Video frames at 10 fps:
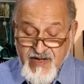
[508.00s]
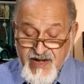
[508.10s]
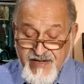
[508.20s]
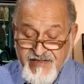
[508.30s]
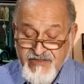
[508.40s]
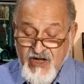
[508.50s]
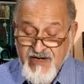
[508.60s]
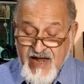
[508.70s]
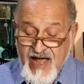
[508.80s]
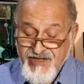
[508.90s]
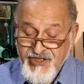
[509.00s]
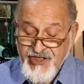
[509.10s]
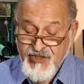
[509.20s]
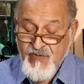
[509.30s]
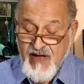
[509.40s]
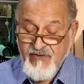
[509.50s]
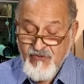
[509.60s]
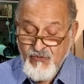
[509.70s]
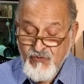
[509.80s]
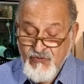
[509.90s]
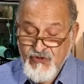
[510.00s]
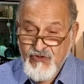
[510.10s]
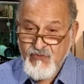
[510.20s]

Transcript: It is on Ashishwang Rouge,